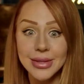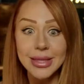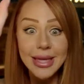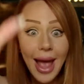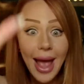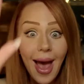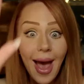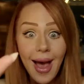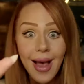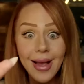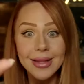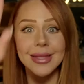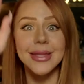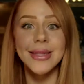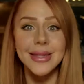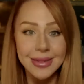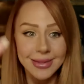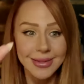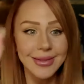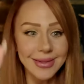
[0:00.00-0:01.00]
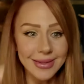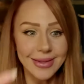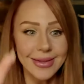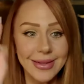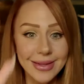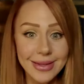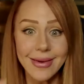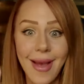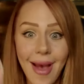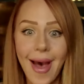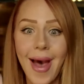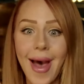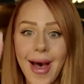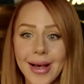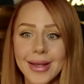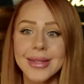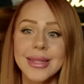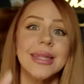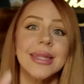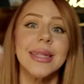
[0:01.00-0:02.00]
Yes!
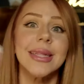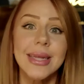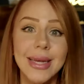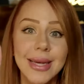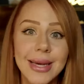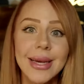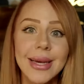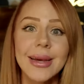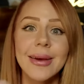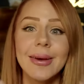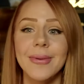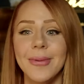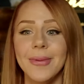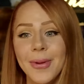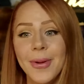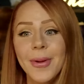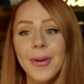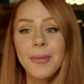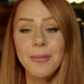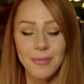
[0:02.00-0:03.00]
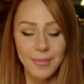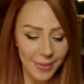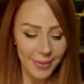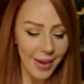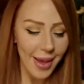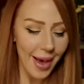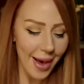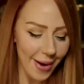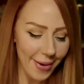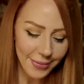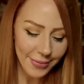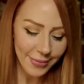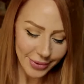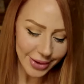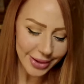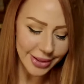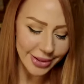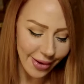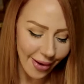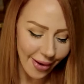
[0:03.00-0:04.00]
Yes! See? Yeah.
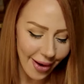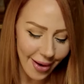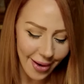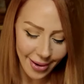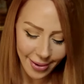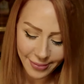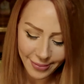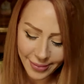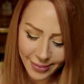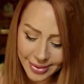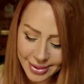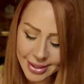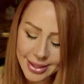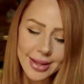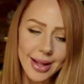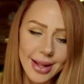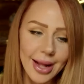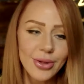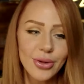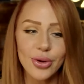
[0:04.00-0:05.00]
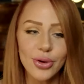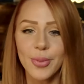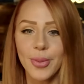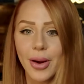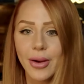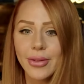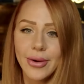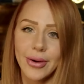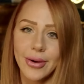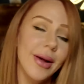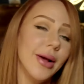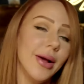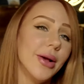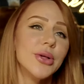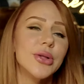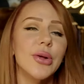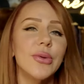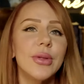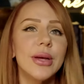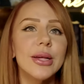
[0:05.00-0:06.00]
Good job. See, that's your brother.
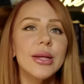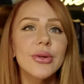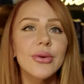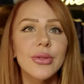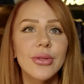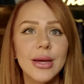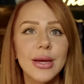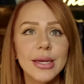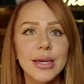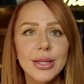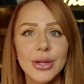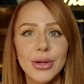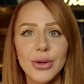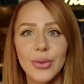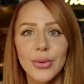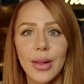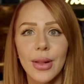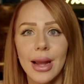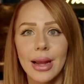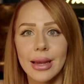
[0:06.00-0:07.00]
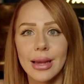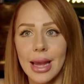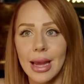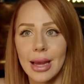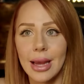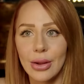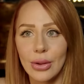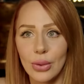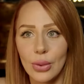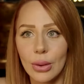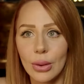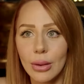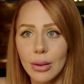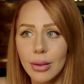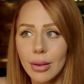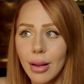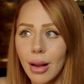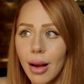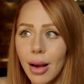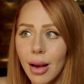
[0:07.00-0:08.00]
So these are things that you like can't
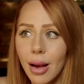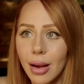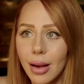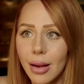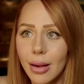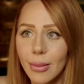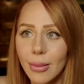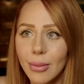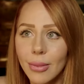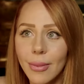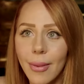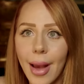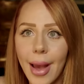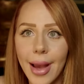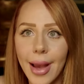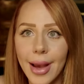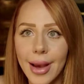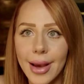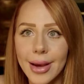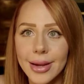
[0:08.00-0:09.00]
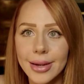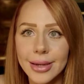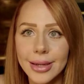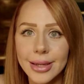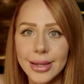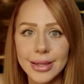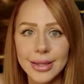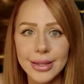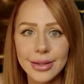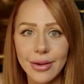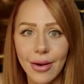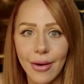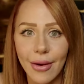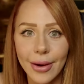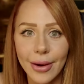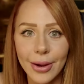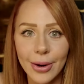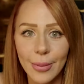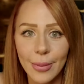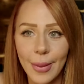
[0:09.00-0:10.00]
Google. And he's
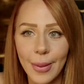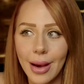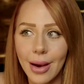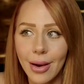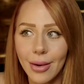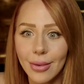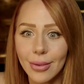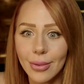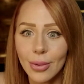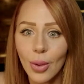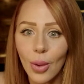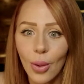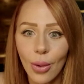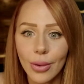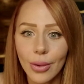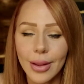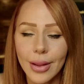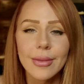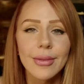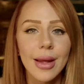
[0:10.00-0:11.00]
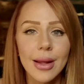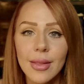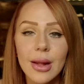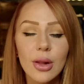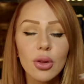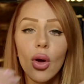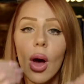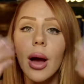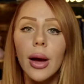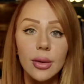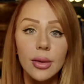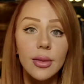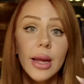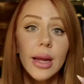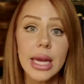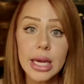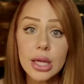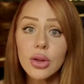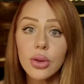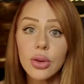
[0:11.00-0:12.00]
talking about, hold on. And they talk,
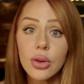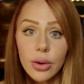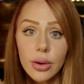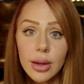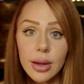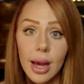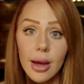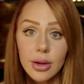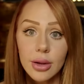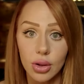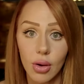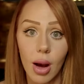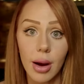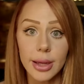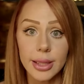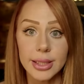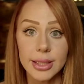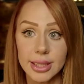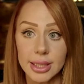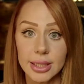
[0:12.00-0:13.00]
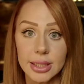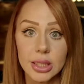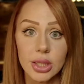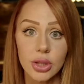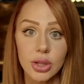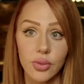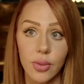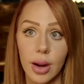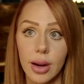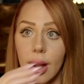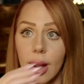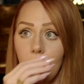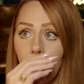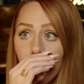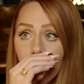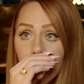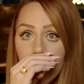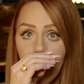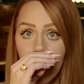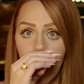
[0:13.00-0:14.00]
like, he's learning how to talk in sentences right
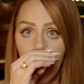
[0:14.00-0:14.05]
now.